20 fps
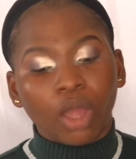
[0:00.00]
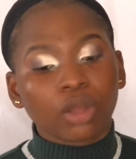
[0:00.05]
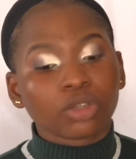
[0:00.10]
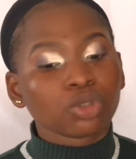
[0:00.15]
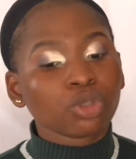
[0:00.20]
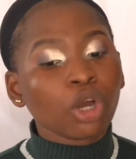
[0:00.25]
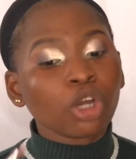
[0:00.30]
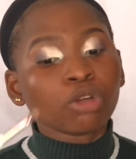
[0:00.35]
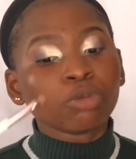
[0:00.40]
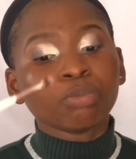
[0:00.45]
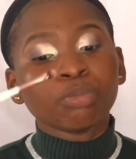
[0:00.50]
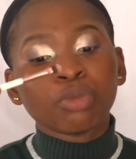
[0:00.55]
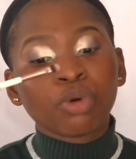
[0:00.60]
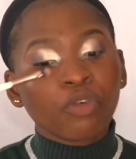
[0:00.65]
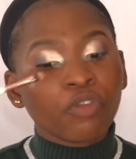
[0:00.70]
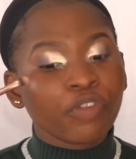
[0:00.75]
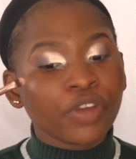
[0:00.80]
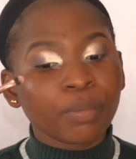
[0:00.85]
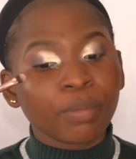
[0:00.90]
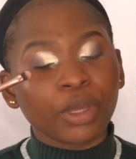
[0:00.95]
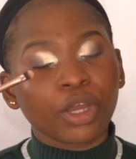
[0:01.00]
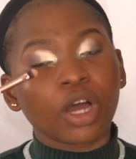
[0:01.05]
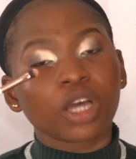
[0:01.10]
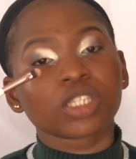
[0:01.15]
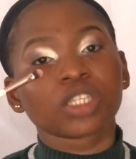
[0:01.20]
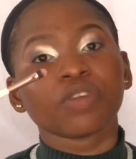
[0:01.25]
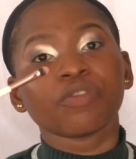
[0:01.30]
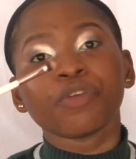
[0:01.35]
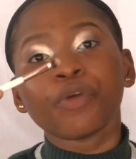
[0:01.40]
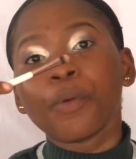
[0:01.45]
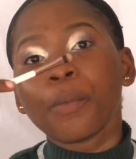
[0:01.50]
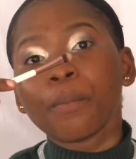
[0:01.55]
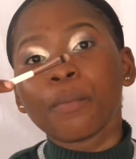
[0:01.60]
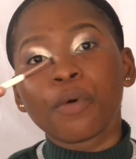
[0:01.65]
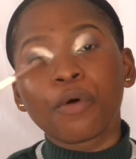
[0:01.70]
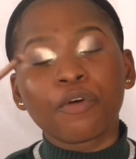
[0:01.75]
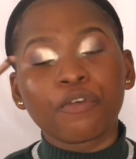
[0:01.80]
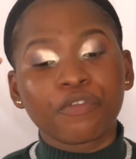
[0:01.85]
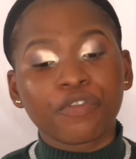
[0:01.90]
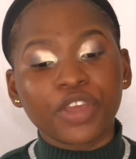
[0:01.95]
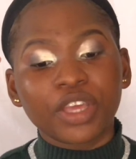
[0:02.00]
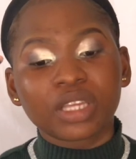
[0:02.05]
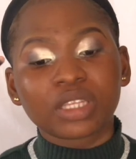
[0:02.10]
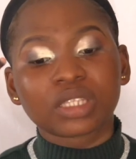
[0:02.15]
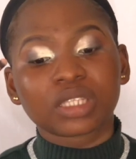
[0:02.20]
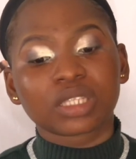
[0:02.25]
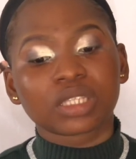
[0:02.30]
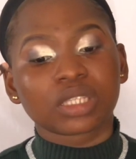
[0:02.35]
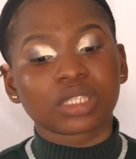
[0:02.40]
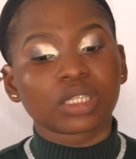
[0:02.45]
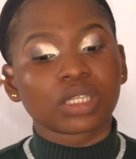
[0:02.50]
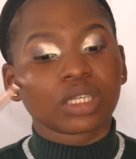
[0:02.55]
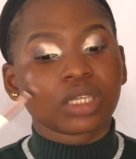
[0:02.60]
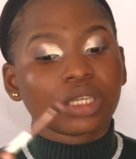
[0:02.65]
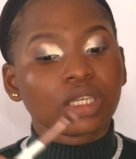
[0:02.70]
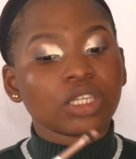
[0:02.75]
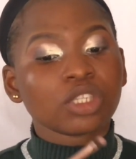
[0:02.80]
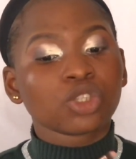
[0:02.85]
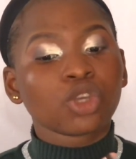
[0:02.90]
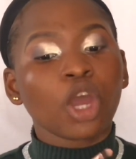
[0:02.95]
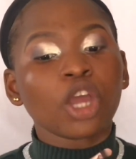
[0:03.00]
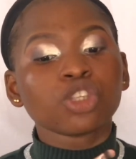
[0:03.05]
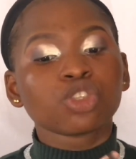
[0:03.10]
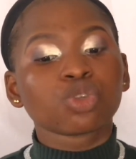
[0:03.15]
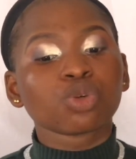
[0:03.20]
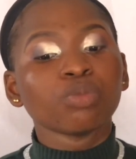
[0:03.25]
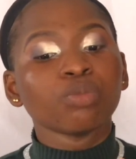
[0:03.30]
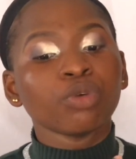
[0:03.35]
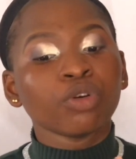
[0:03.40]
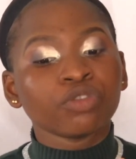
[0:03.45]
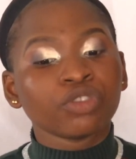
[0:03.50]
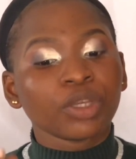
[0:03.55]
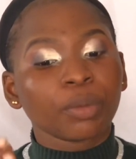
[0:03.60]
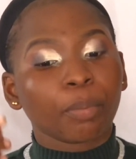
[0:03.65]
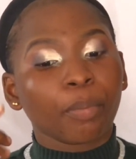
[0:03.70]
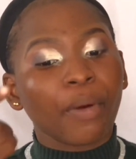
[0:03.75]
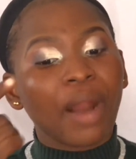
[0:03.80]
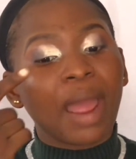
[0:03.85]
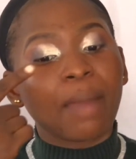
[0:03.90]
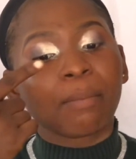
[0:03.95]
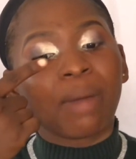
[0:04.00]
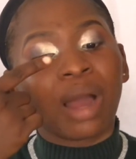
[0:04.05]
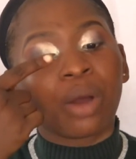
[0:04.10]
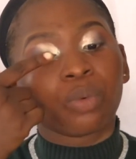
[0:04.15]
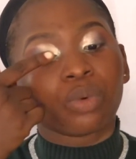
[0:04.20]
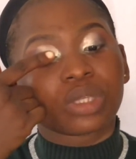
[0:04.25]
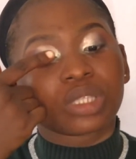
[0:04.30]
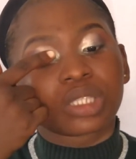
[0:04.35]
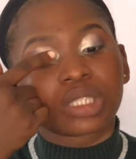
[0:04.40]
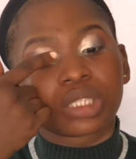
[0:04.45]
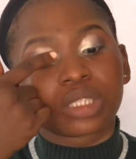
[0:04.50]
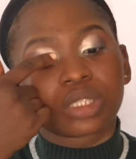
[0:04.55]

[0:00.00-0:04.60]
Don't move it, because if you move it, it's going to move the primer with it.